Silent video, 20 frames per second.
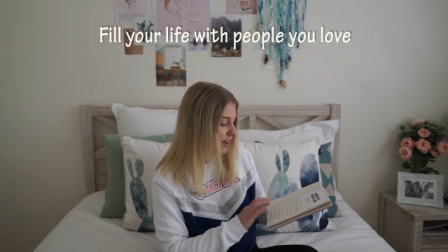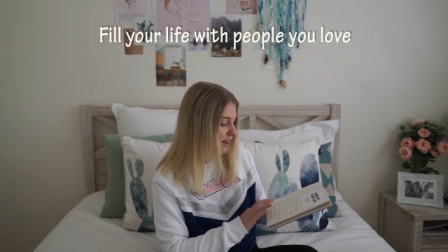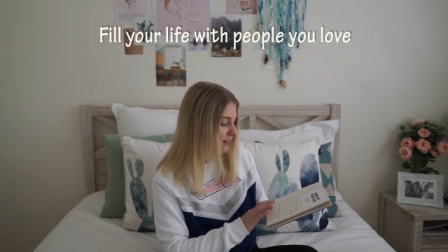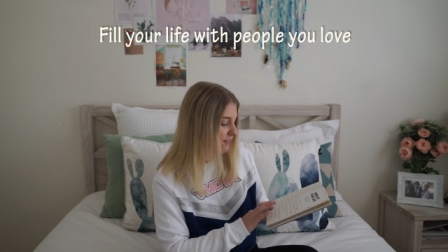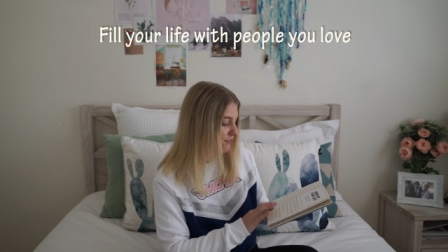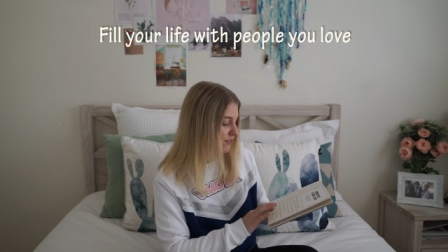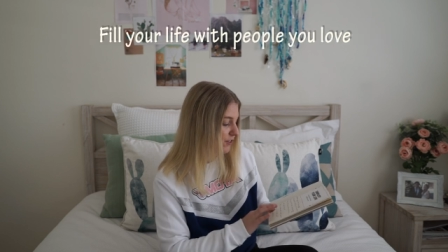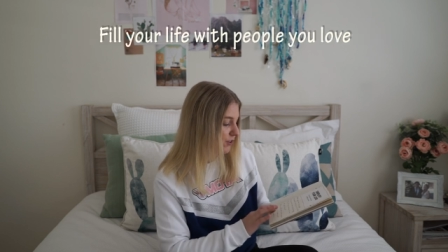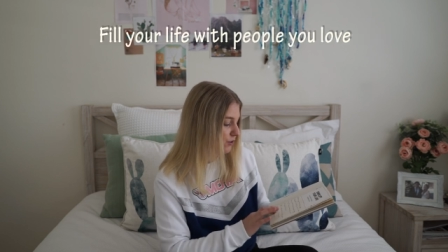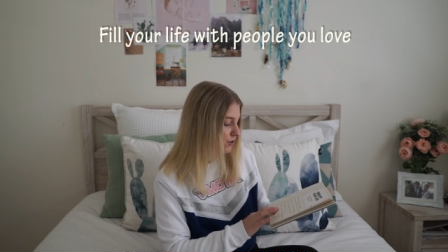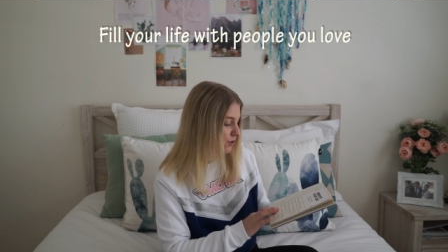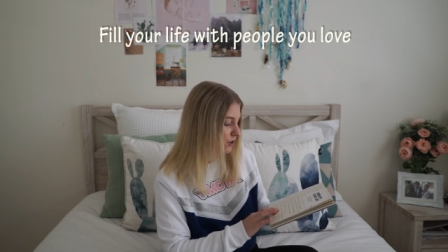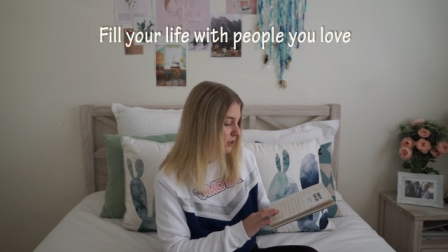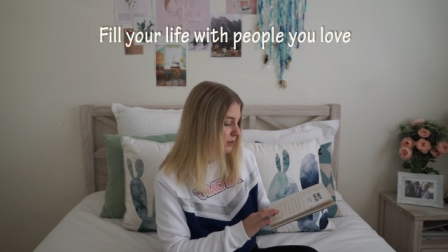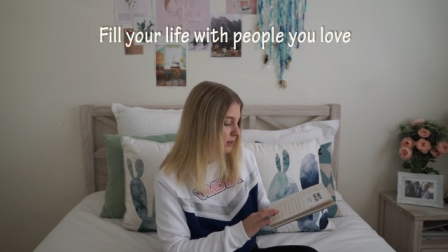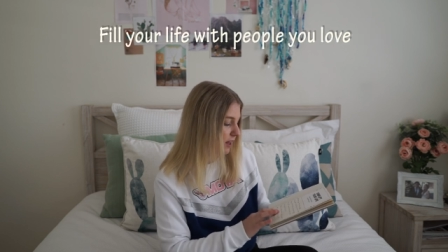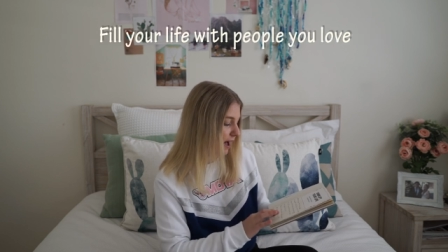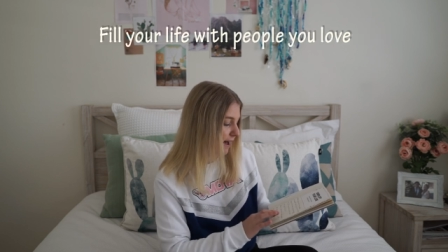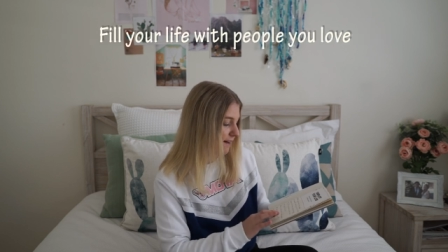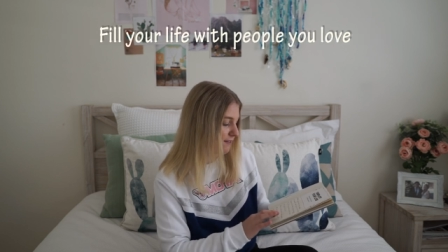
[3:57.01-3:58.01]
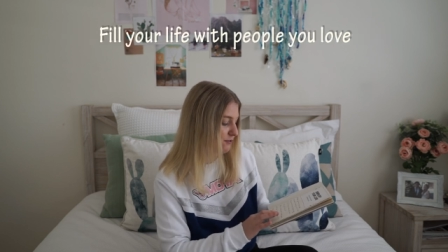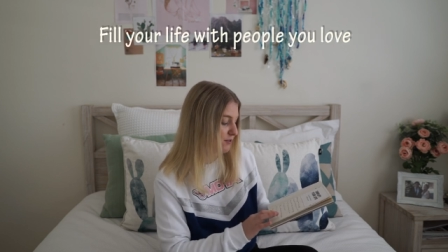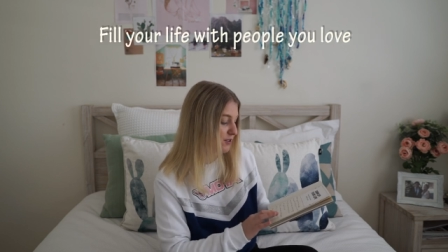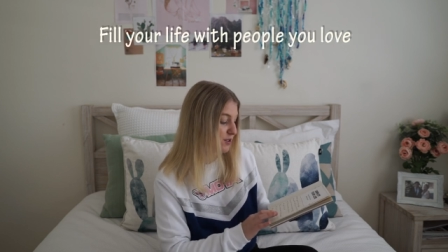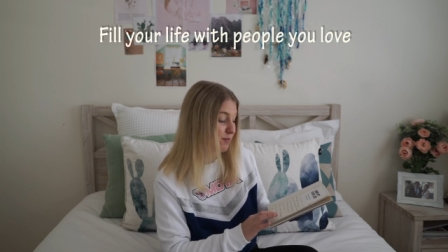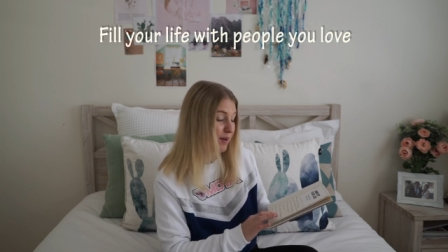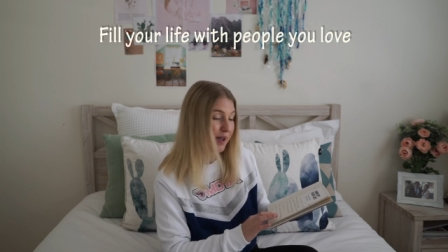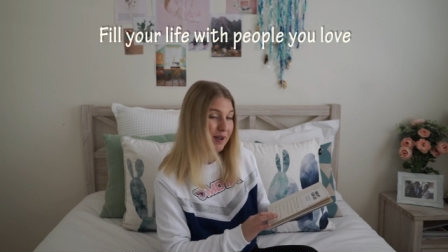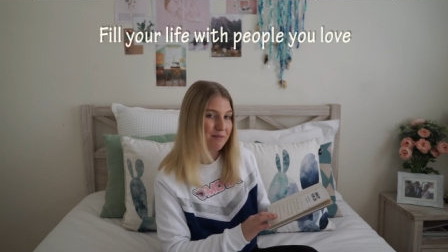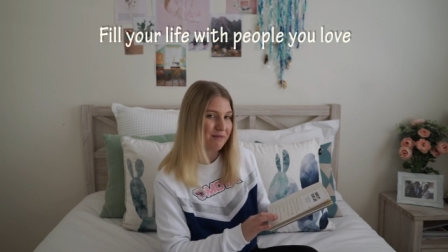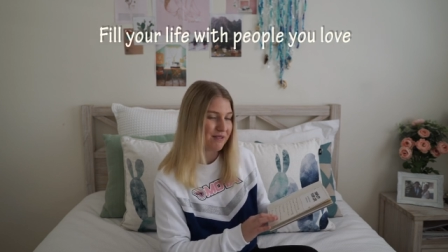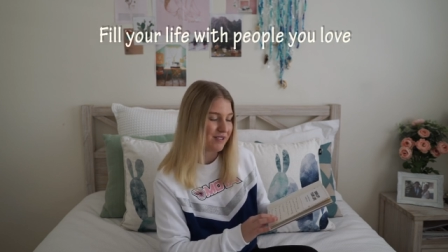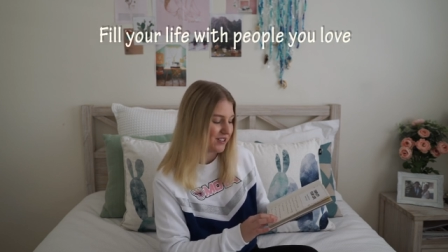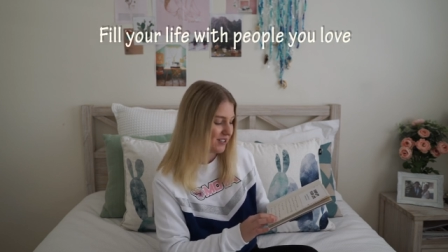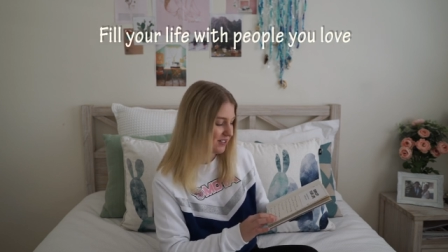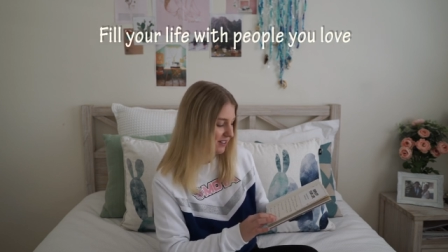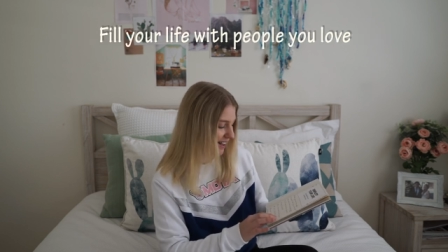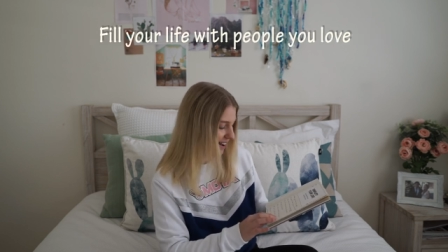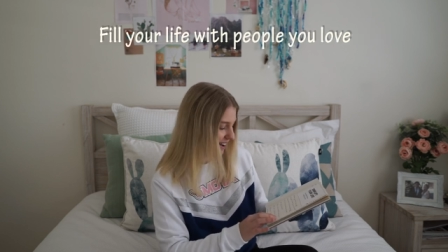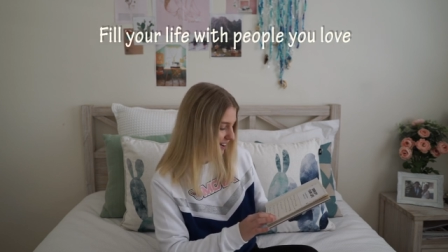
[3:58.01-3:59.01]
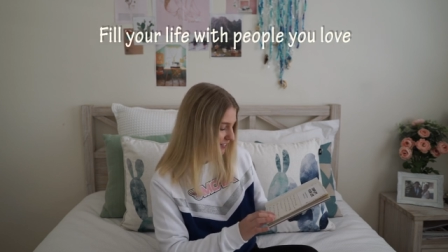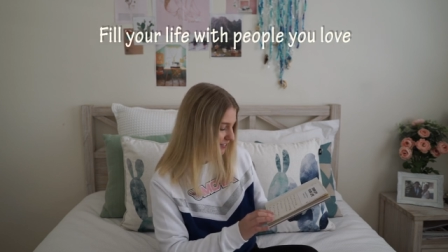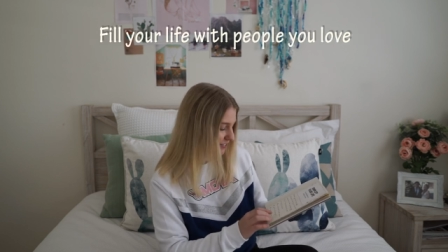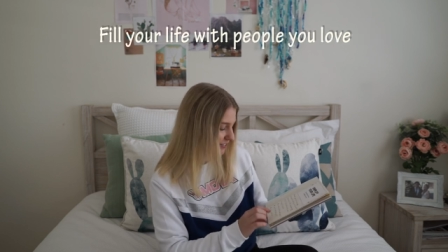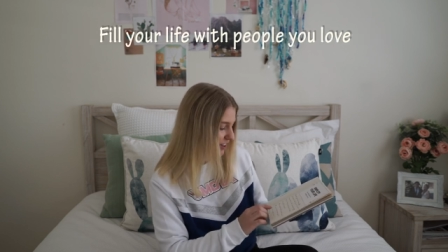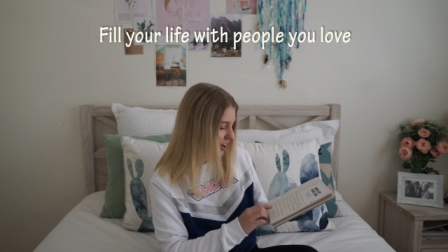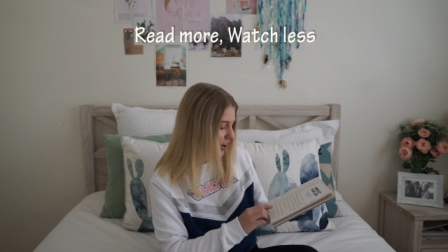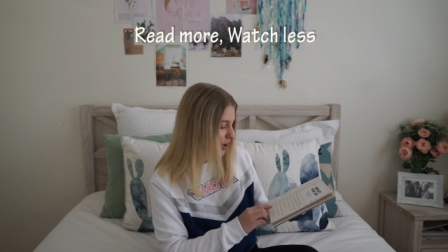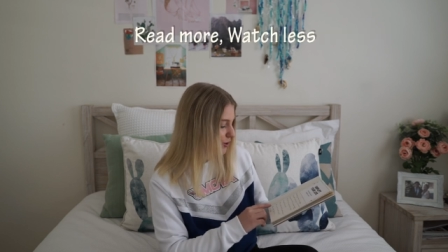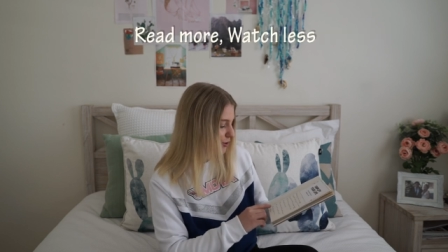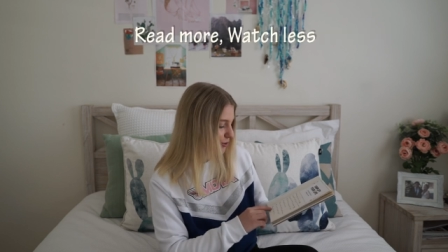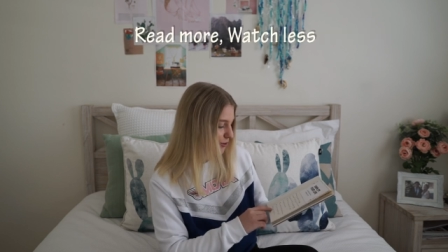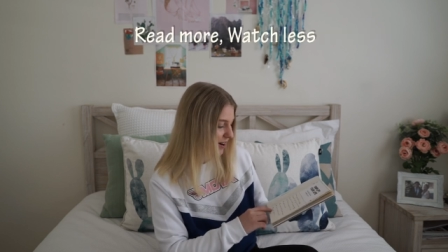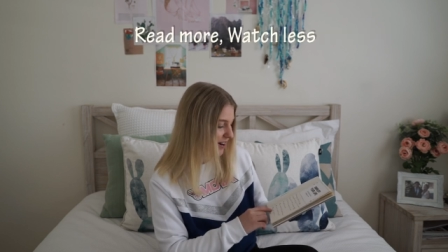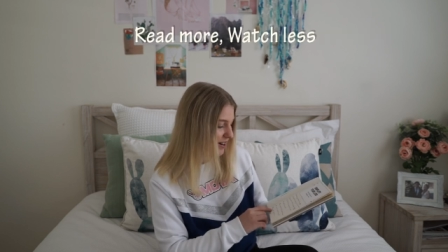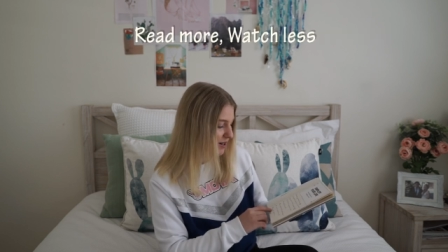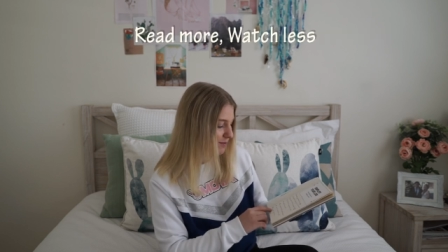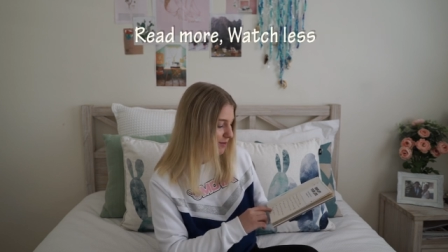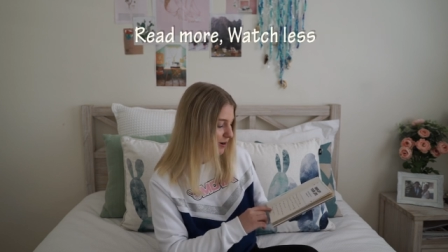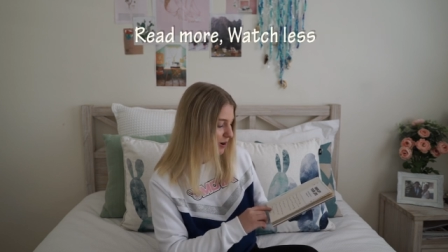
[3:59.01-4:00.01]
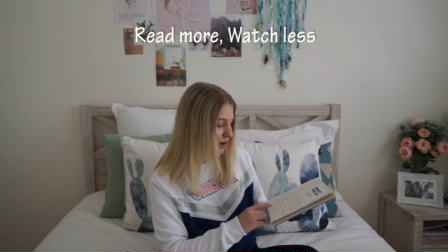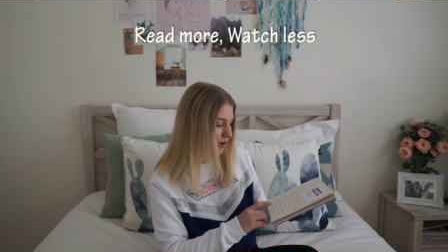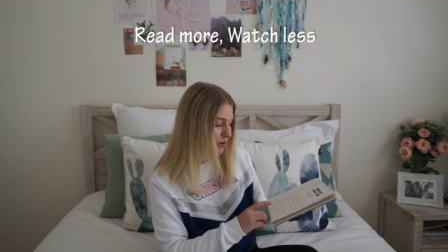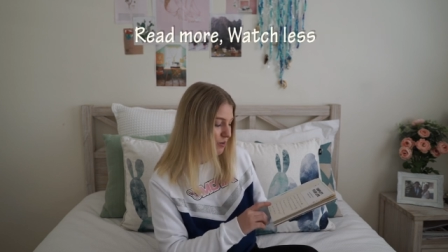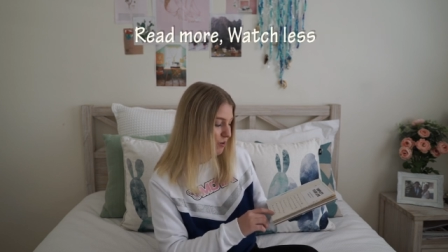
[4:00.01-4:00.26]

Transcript: fill your life with people you love, read more,